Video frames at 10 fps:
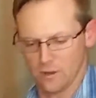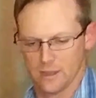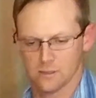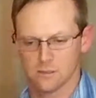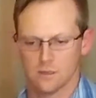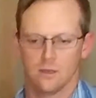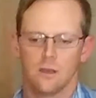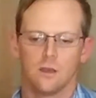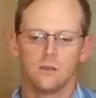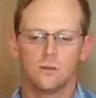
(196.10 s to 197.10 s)
device.
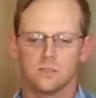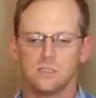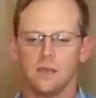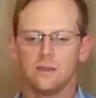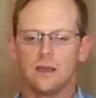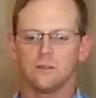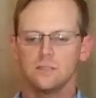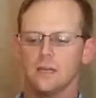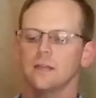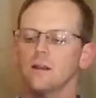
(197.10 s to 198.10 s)
You can see on the
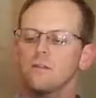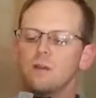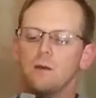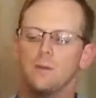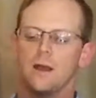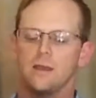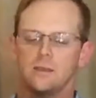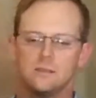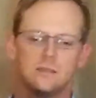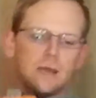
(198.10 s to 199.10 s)
outside here I've got
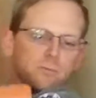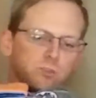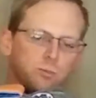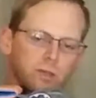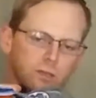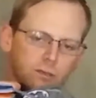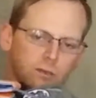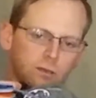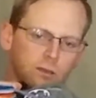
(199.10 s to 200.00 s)
my SAM splint.